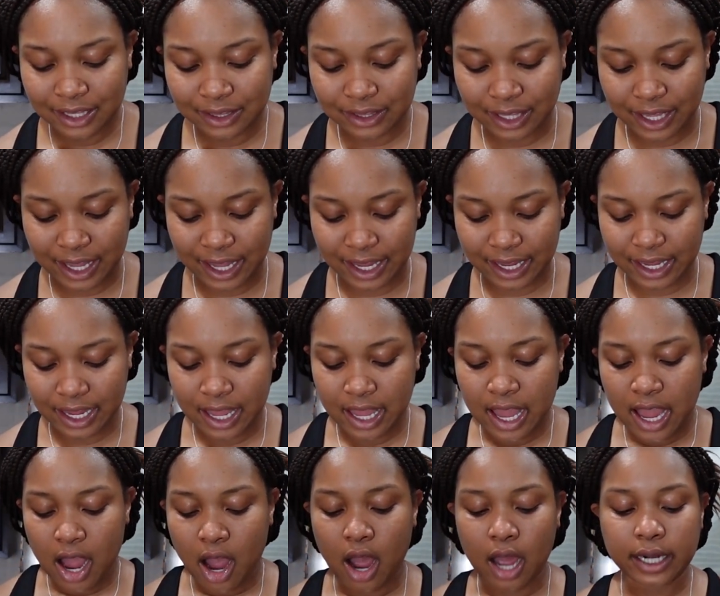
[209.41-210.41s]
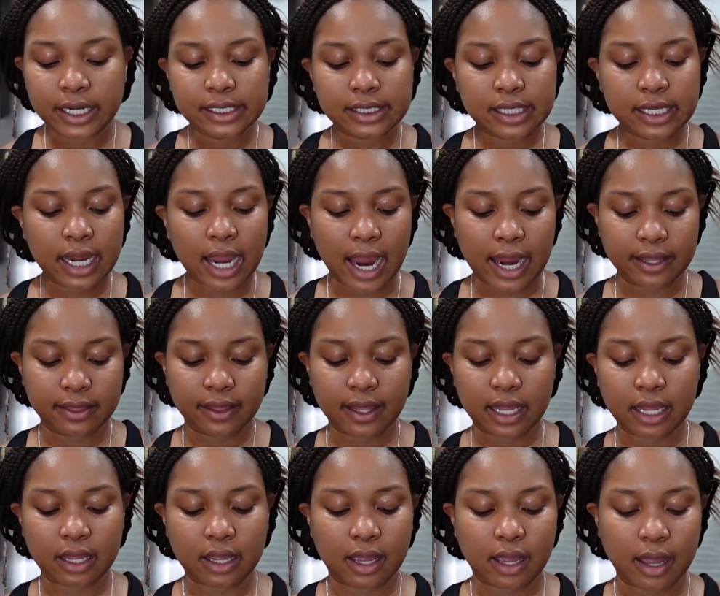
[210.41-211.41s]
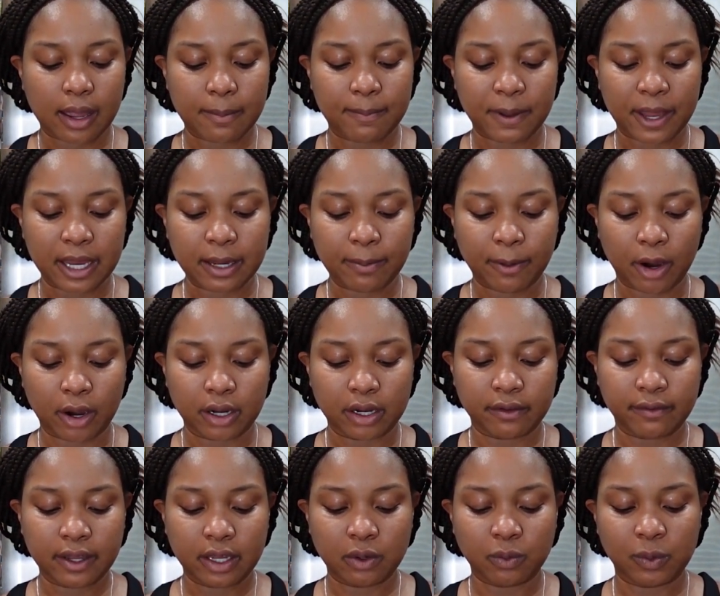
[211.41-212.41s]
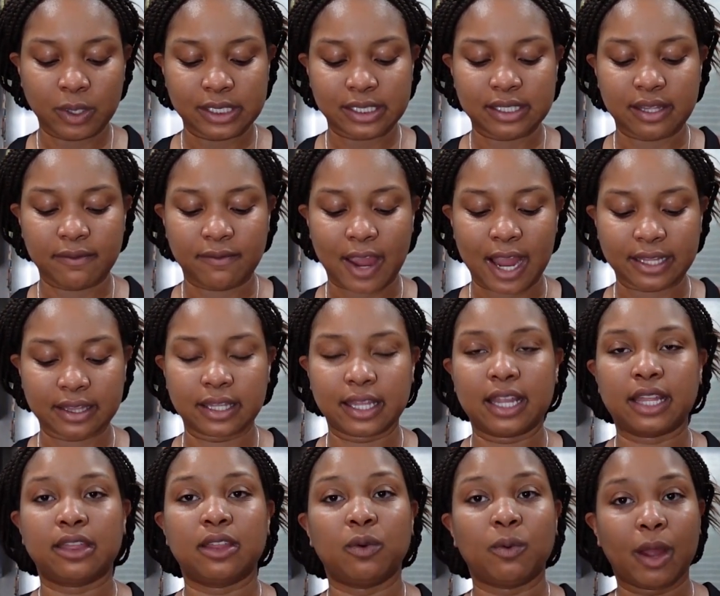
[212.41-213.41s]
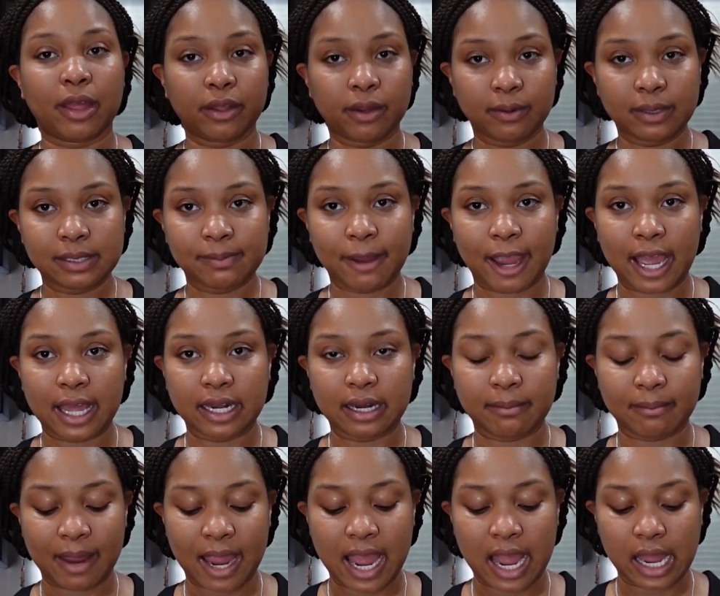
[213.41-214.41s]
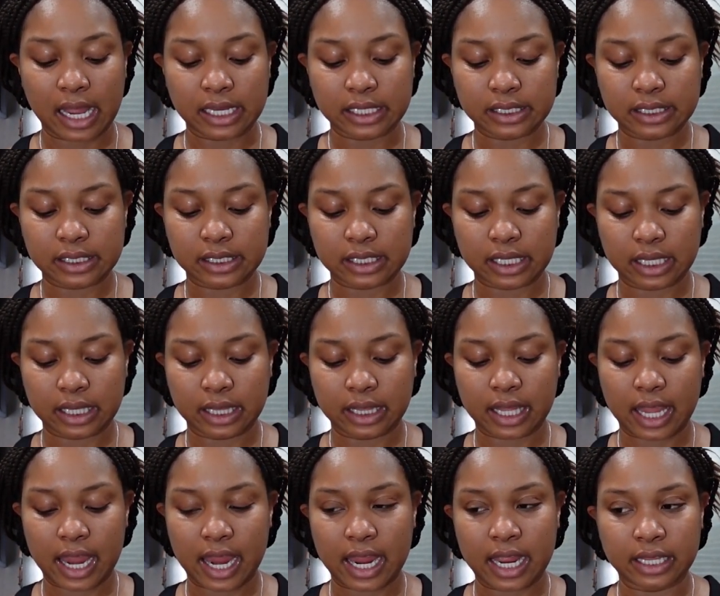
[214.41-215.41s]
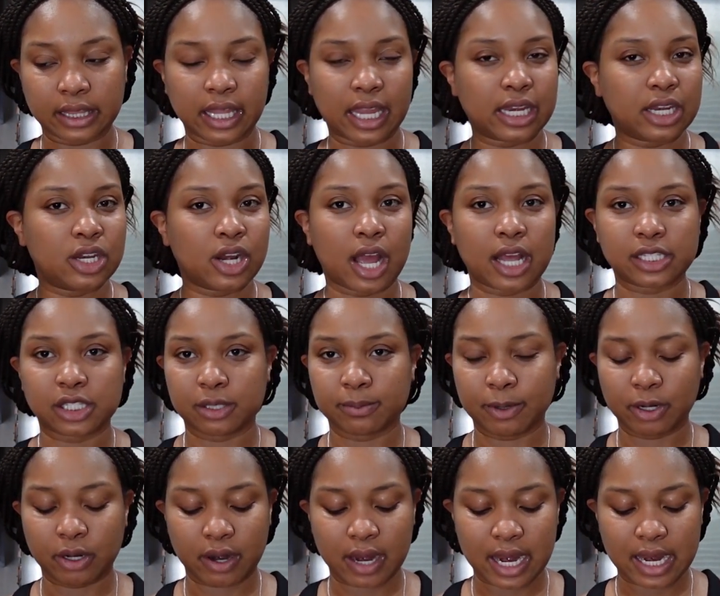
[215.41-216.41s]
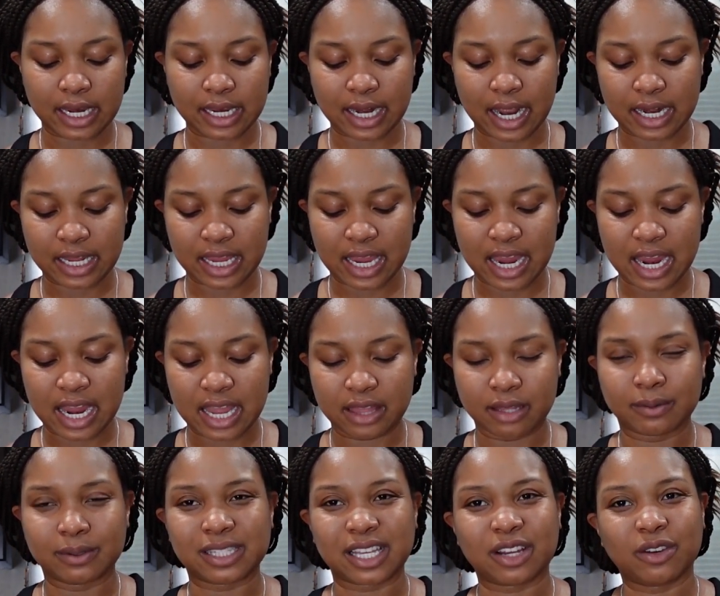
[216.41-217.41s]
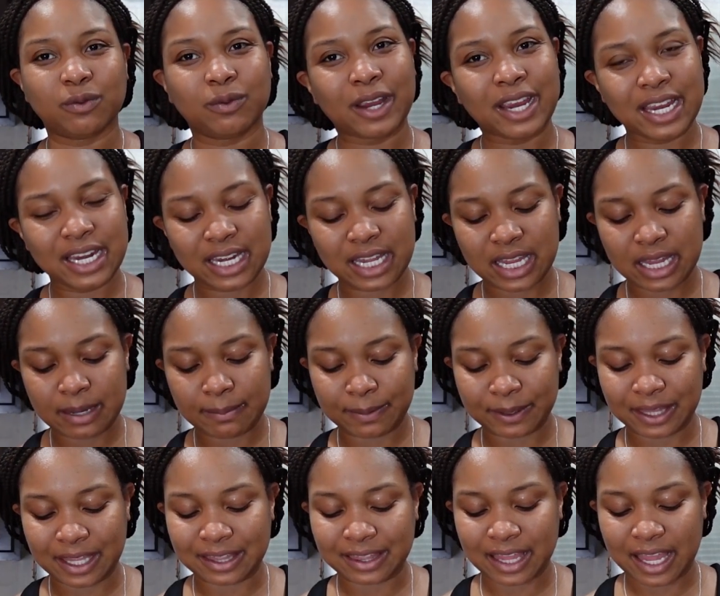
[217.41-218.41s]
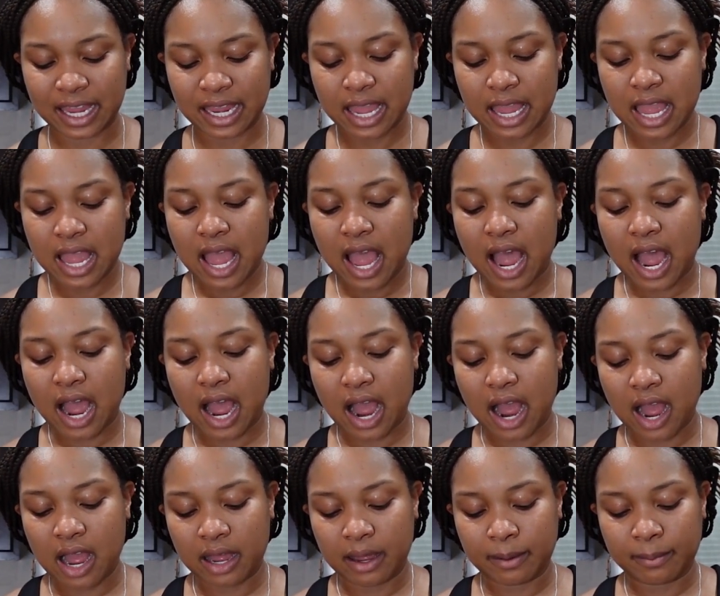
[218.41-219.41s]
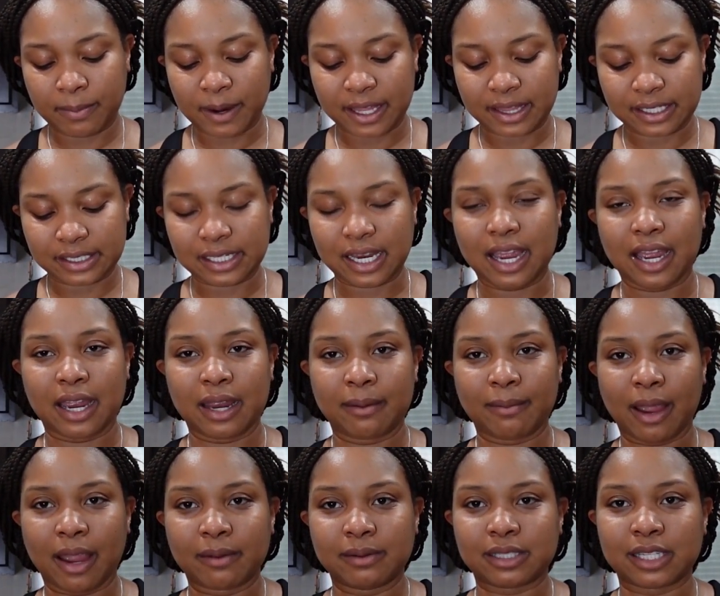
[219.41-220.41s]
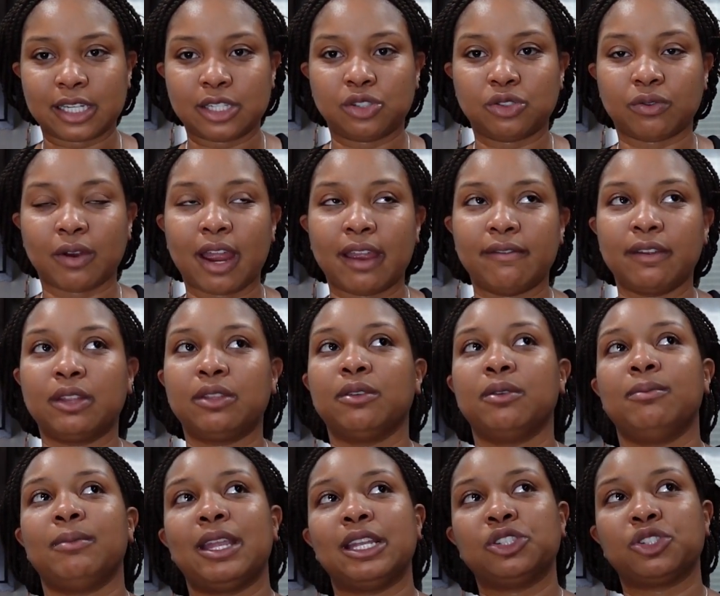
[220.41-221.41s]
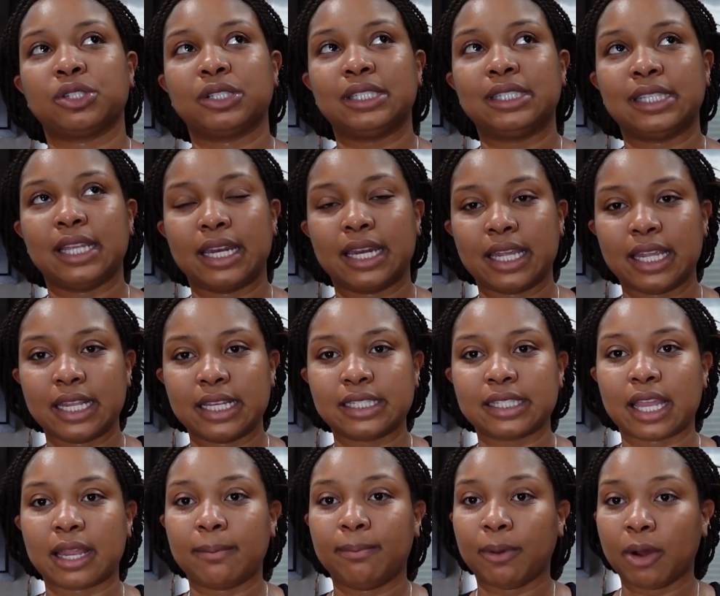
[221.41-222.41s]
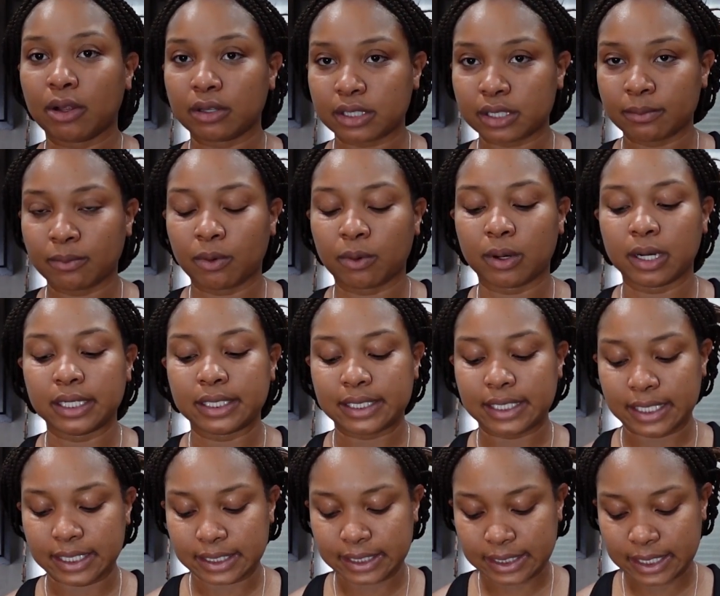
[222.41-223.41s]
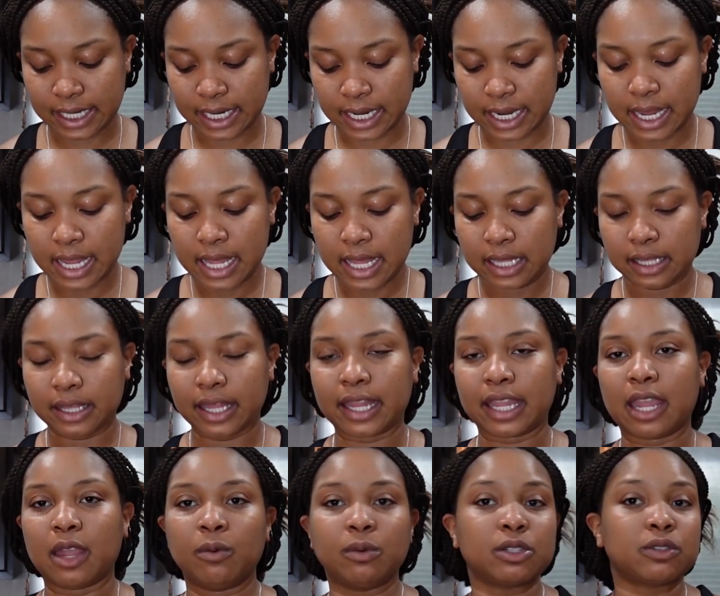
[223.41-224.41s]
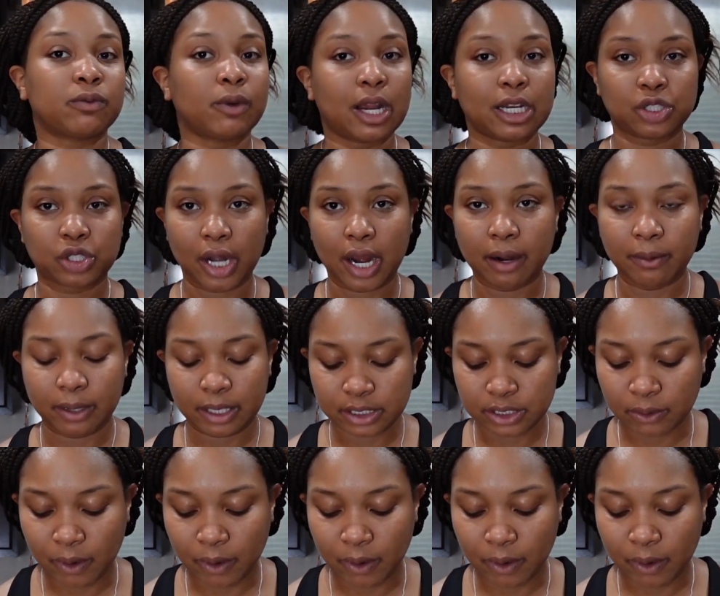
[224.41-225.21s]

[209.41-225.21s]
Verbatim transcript: Like, honestly, I think a big part of it was the fact that like the weather was bad in Mass and like not super great in Connecticut and then it was like rainy but then like um, by the time I was like driving through major cities like Baltimore, DC, like it was rush hour.